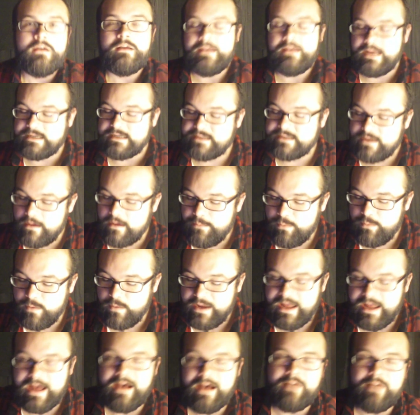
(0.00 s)
Next up, we
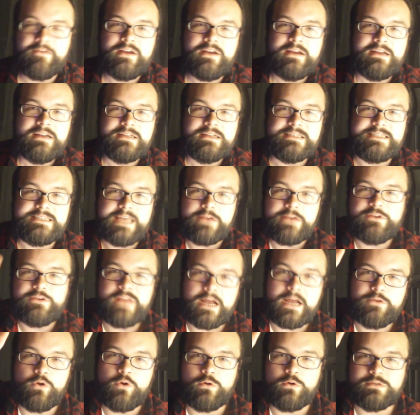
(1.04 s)
have Zelda
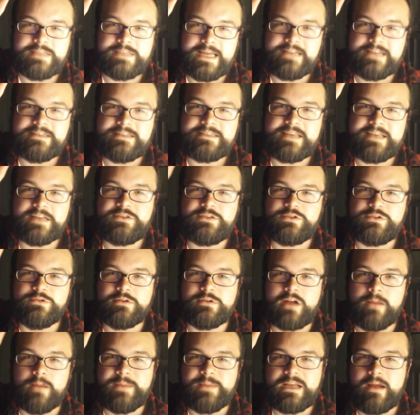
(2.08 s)
no Densetsu
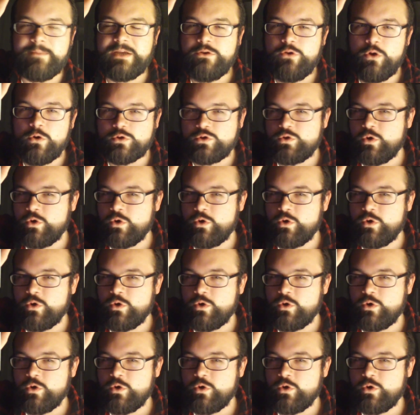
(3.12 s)
Kamigami no